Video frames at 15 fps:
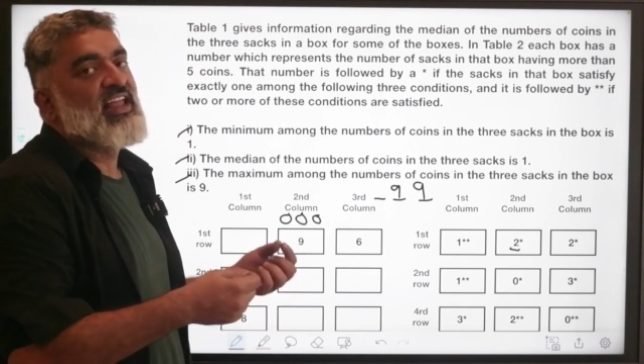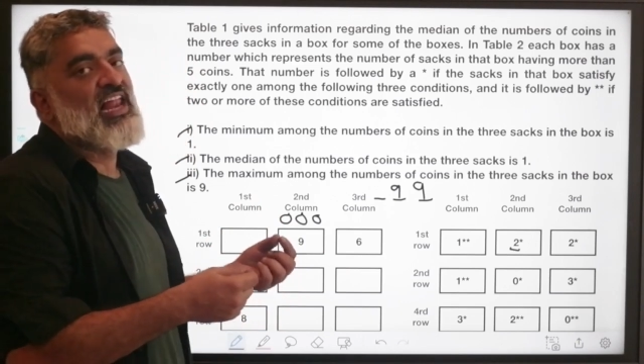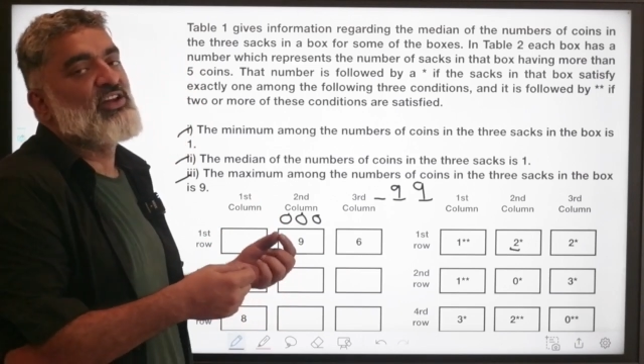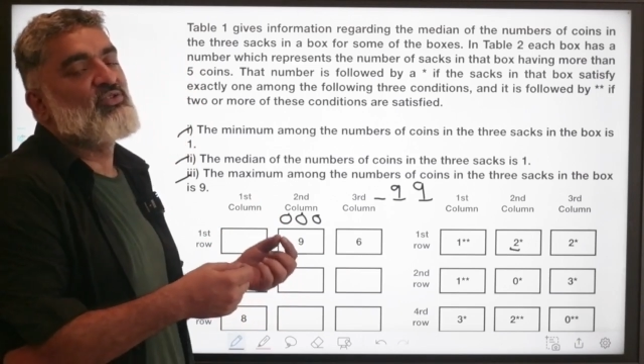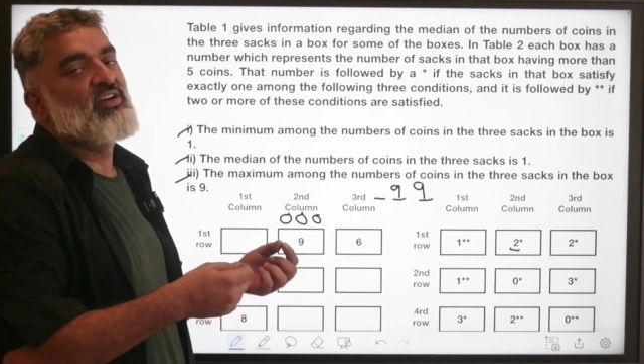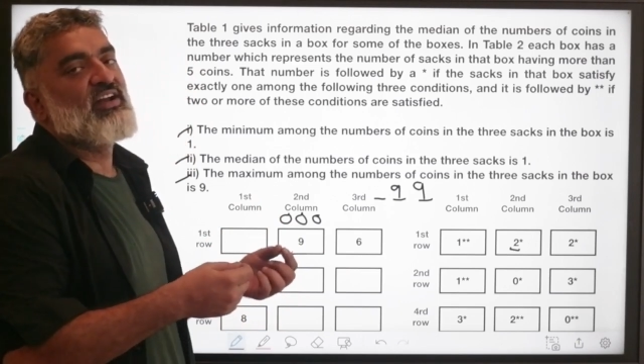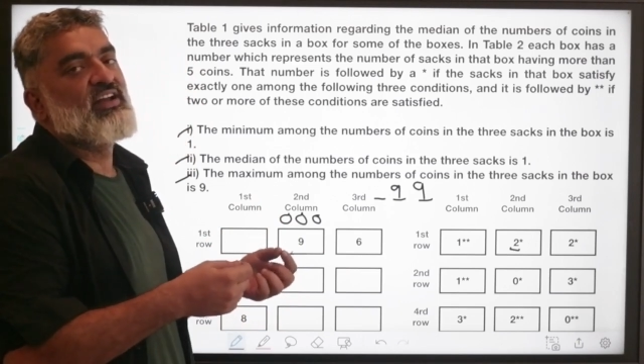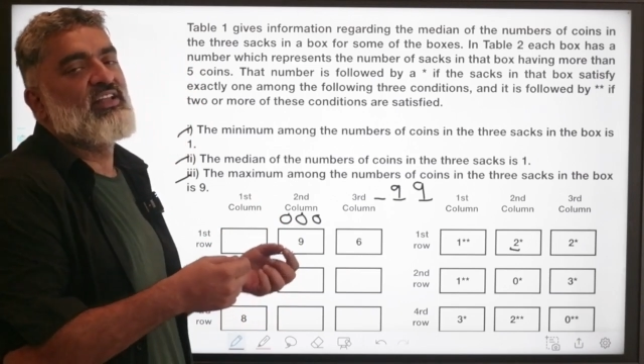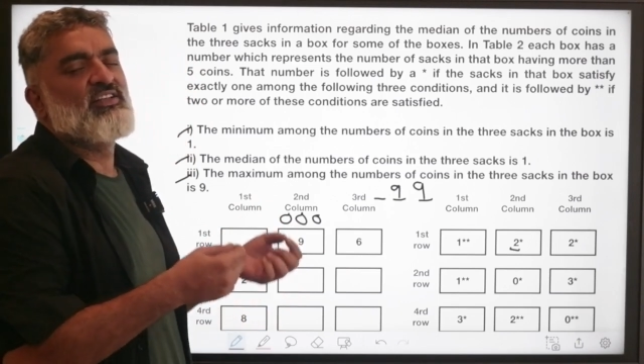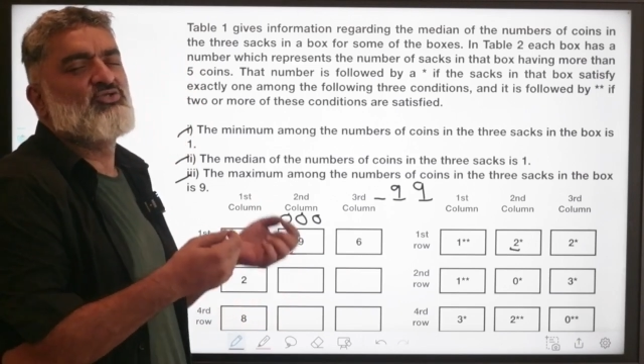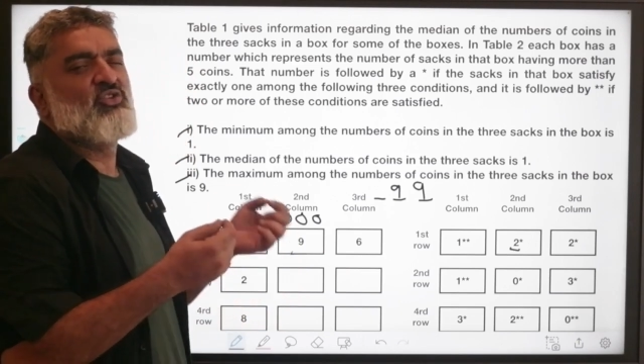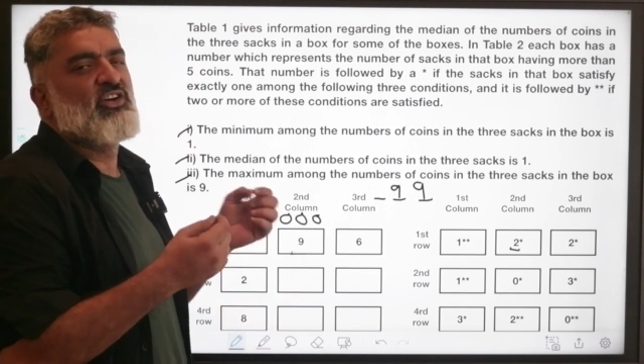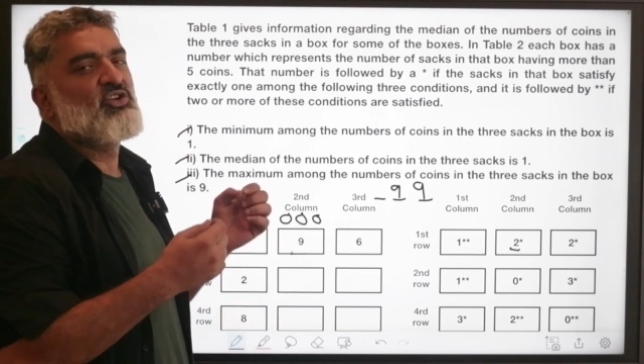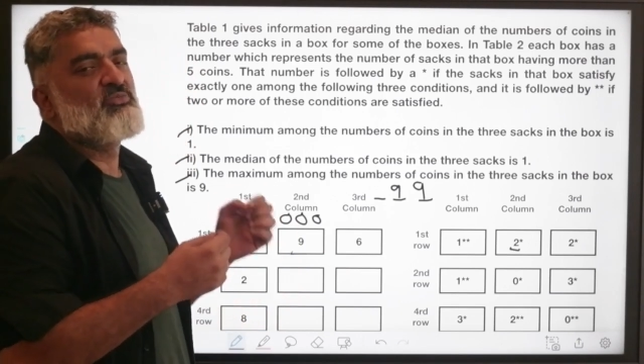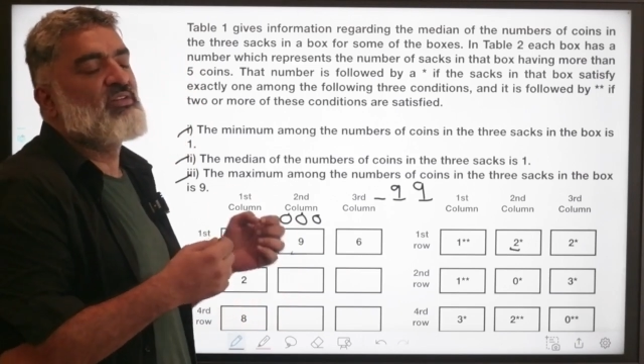calculating is
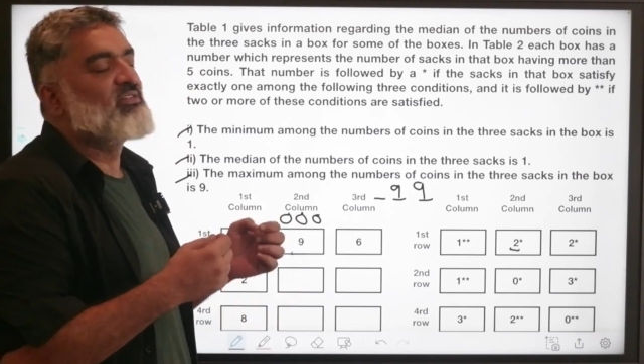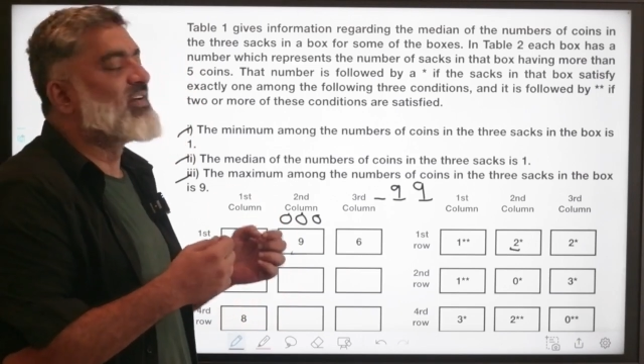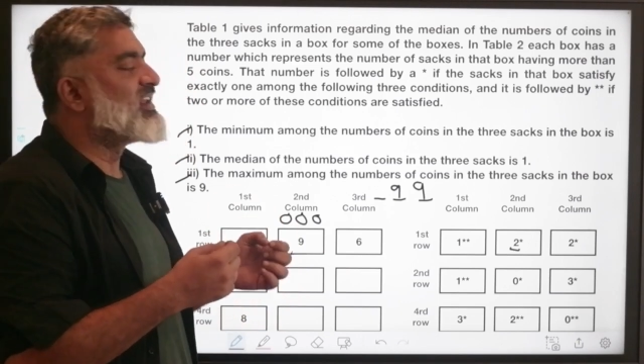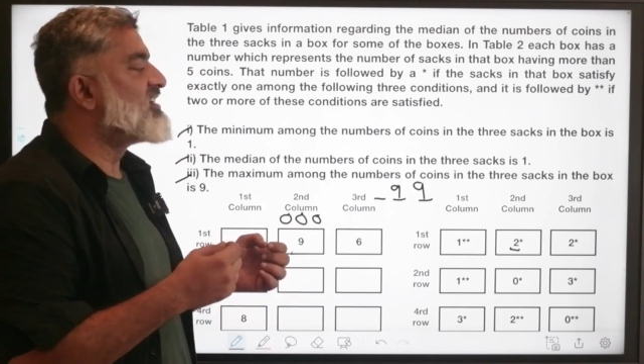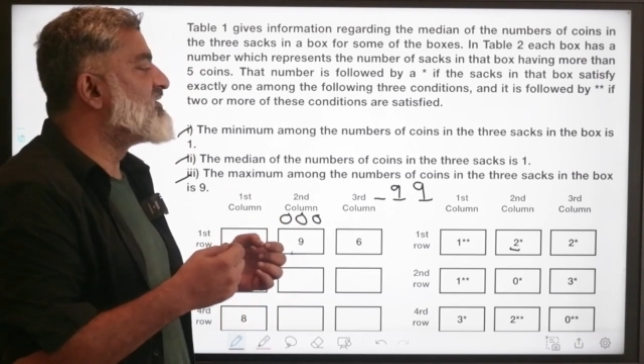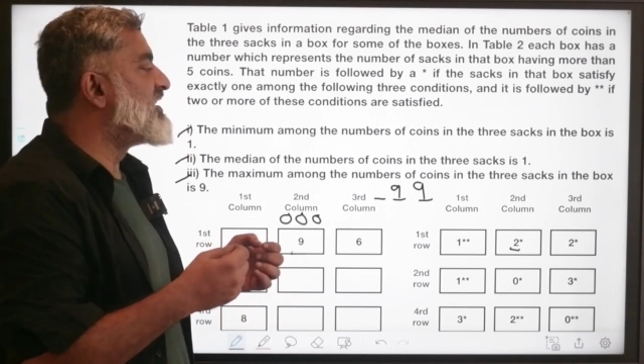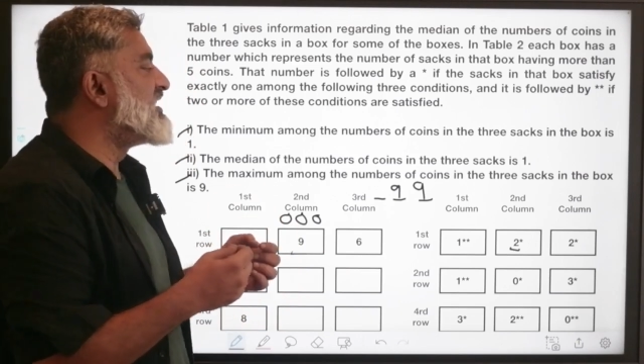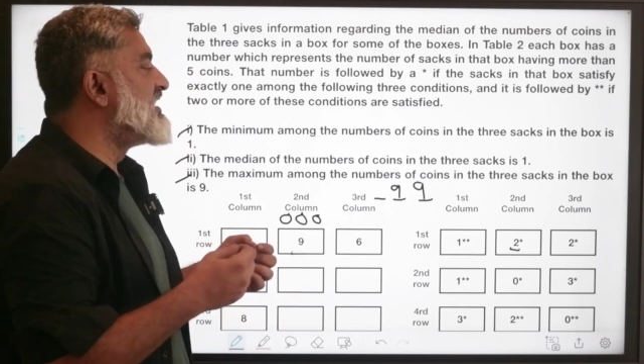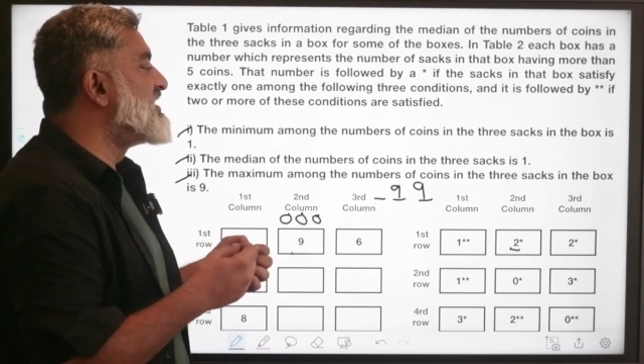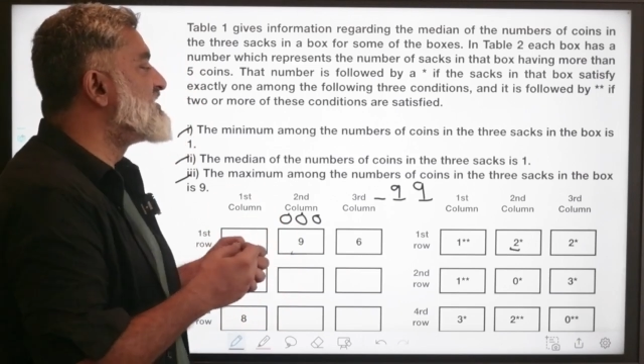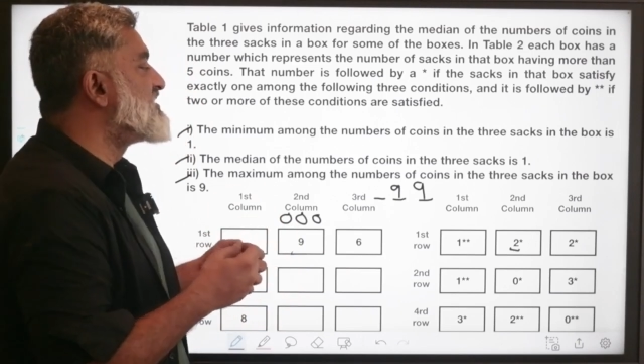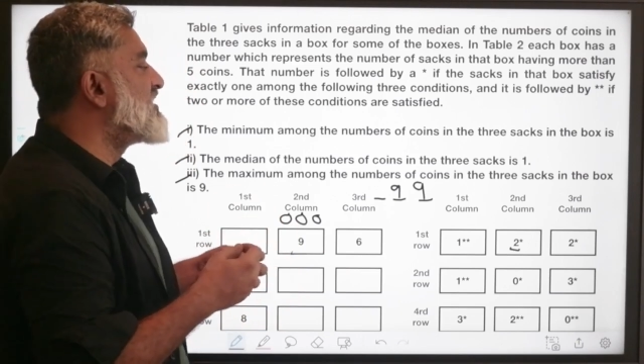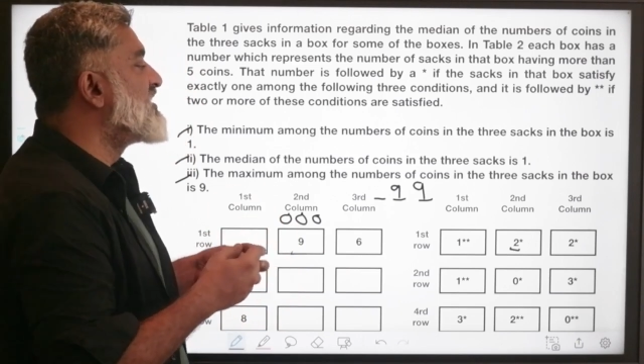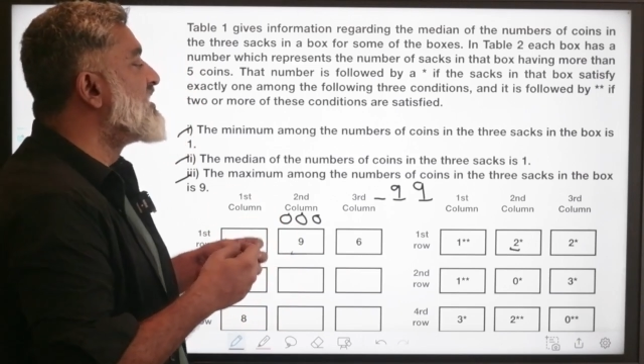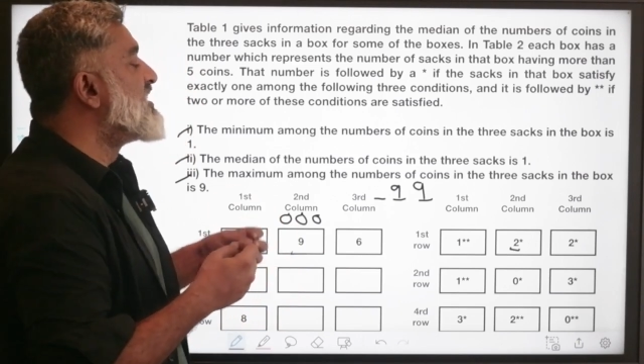going to be very, very
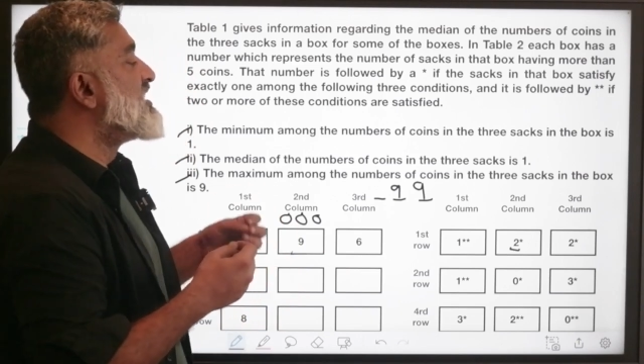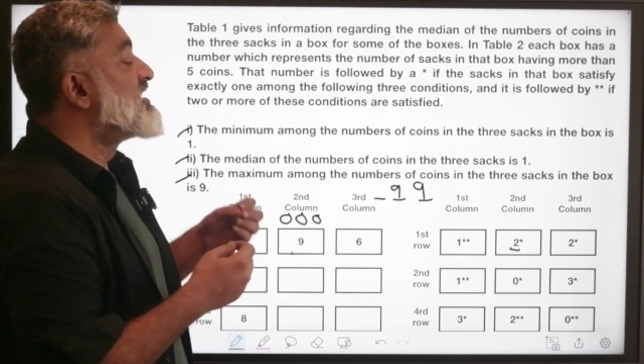easy.